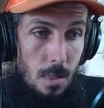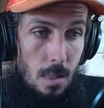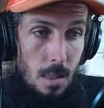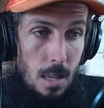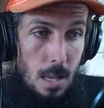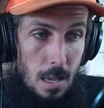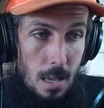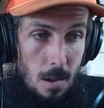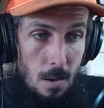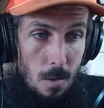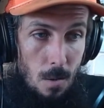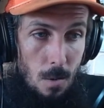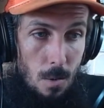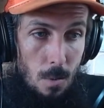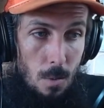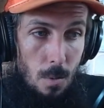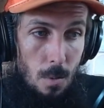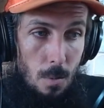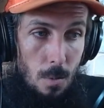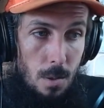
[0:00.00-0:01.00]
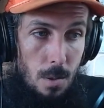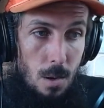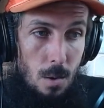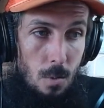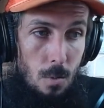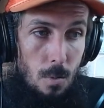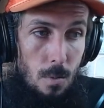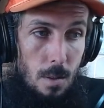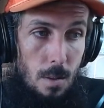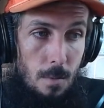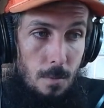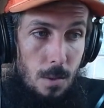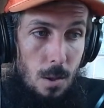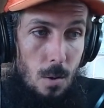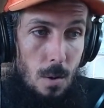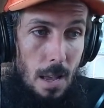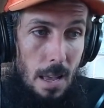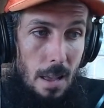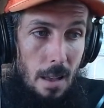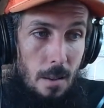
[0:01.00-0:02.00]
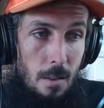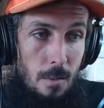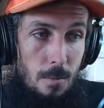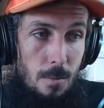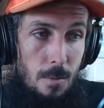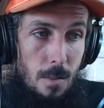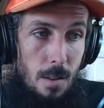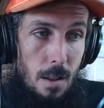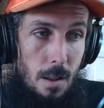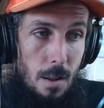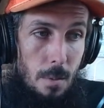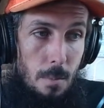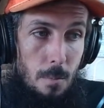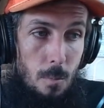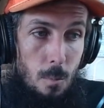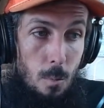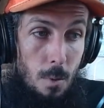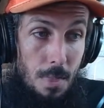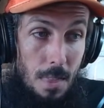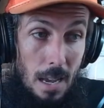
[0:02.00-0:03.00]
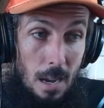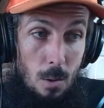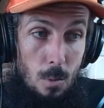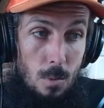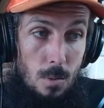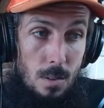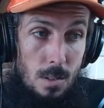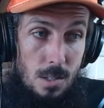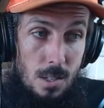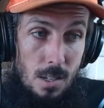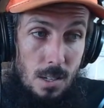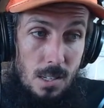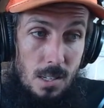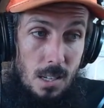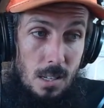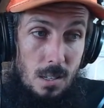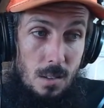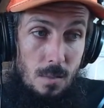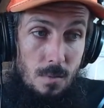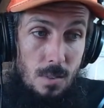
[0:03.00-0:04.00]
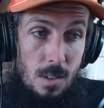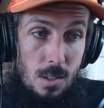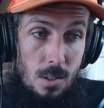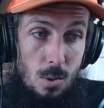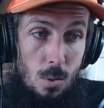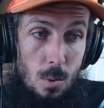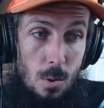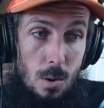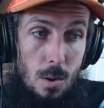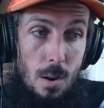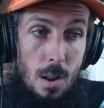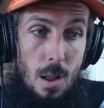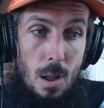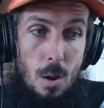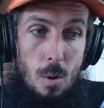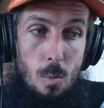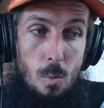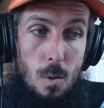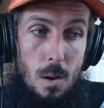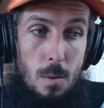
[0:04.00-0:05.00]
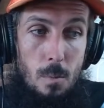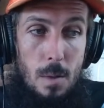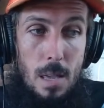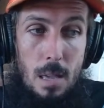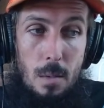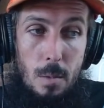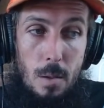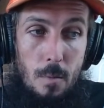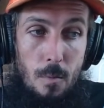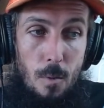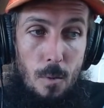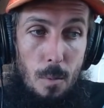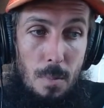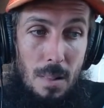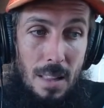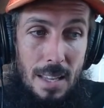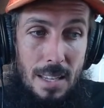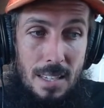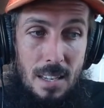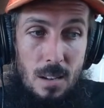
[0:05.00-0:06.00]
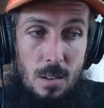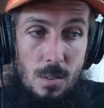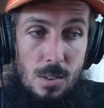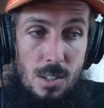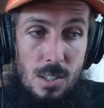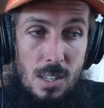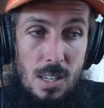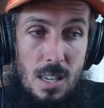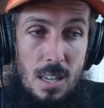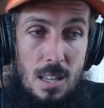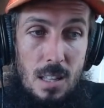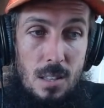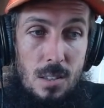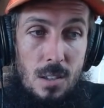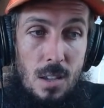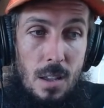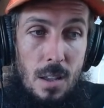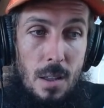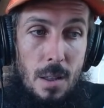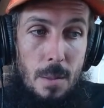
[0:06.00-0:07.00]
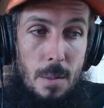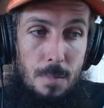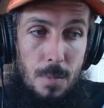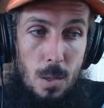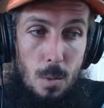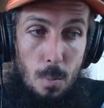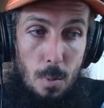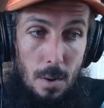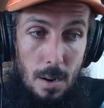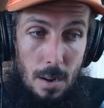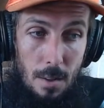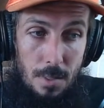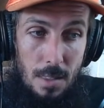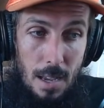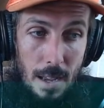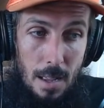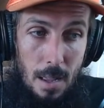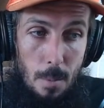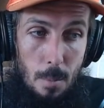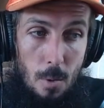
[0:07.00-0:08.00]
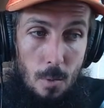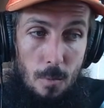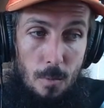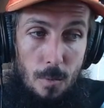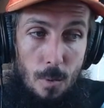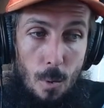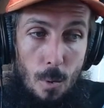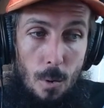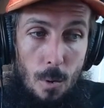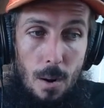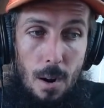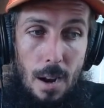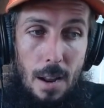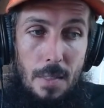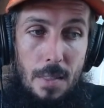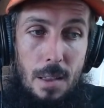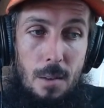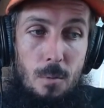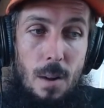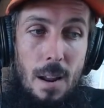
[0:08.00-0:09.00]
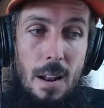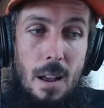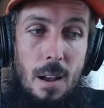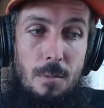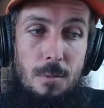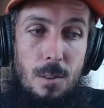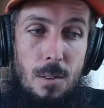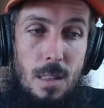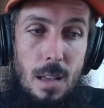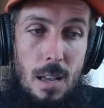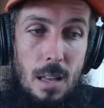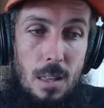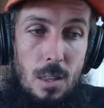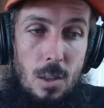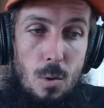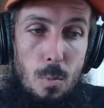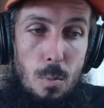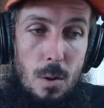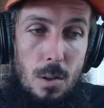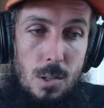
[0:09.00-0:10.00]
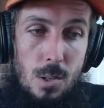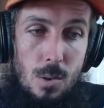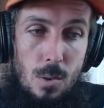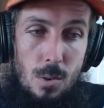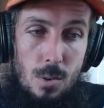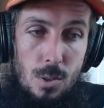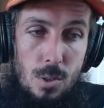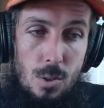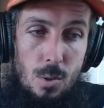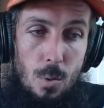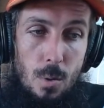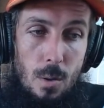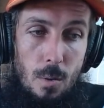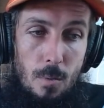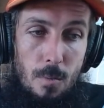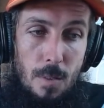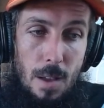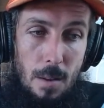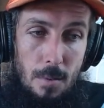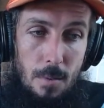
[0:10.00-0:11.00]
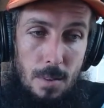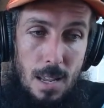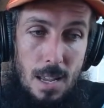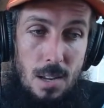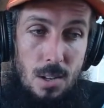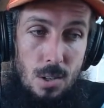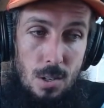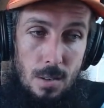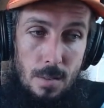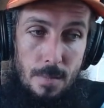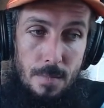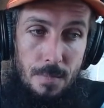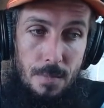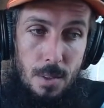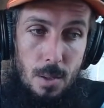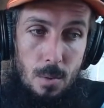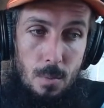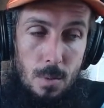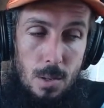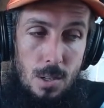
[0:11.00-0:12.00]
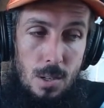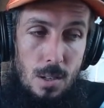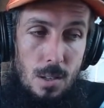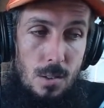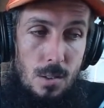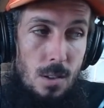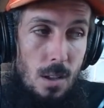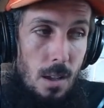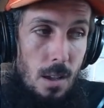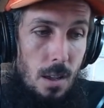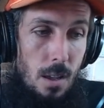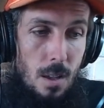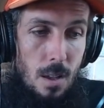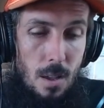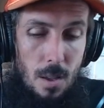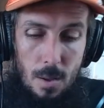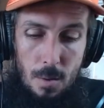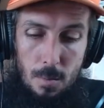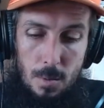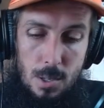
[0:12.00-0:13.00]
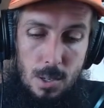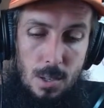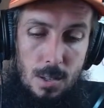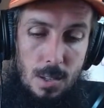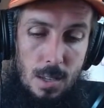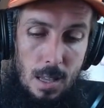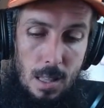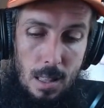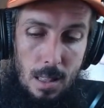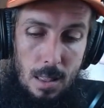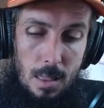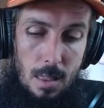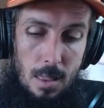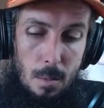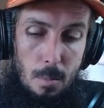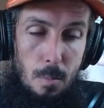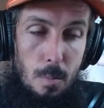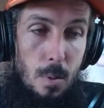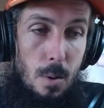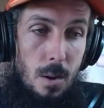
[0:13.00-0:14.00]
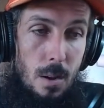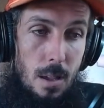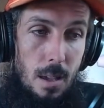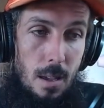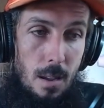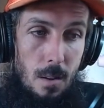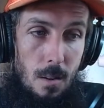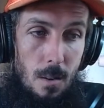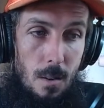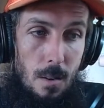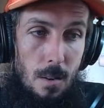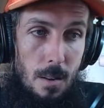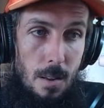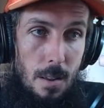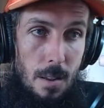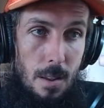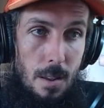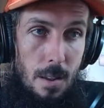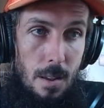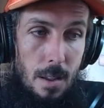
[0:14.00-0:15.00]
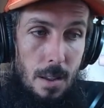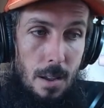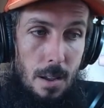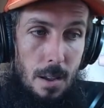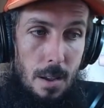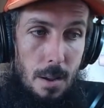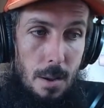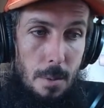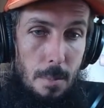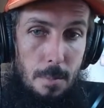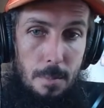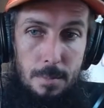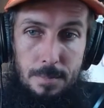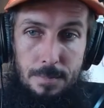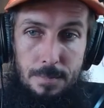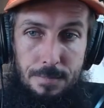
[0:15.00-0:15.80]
here, you know, if you have um, without successive disorder, one week before planting your seeds, you put out the IMO4, and then right after that, you put your soil foundation, which is which is in the book here, um,